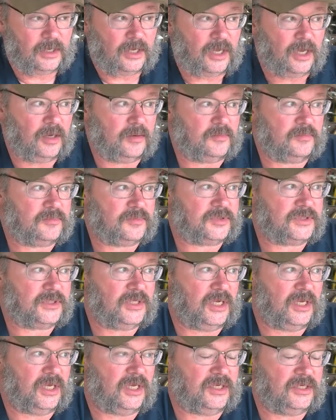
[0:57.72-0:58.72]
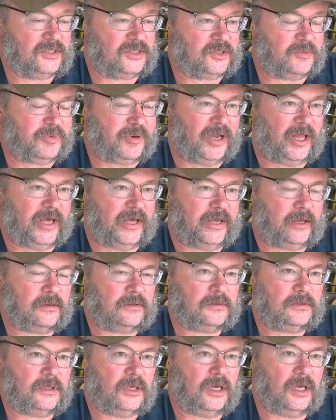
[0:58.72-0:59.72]
comes into play
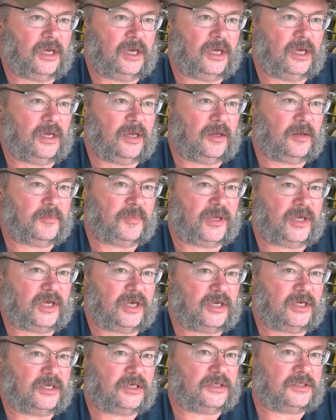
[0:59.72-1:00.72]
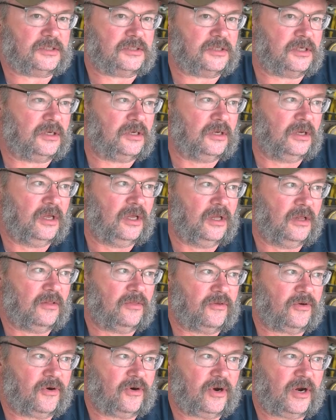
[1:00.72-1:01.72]
because
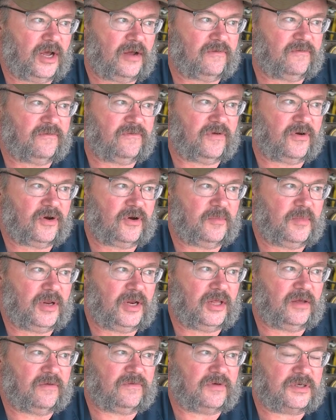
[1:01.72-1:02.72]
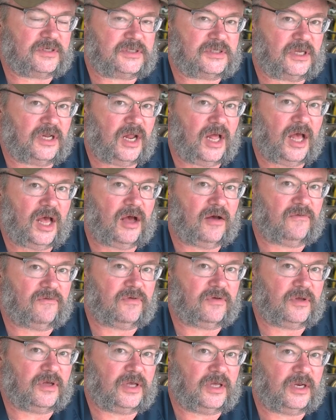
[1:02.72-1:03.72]
there are not very many of us that
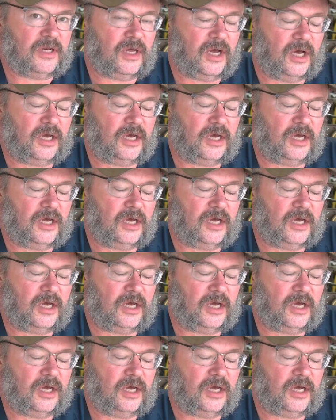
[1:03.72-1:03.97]
have an